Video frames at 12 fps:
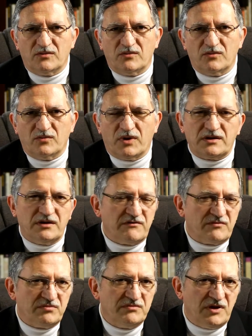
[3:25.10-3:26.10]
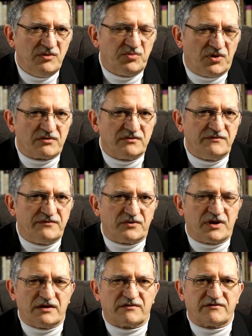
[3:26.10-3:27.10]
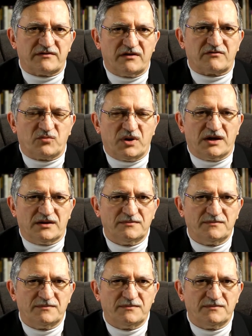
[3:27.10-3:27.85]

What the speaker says: what is important for us as well.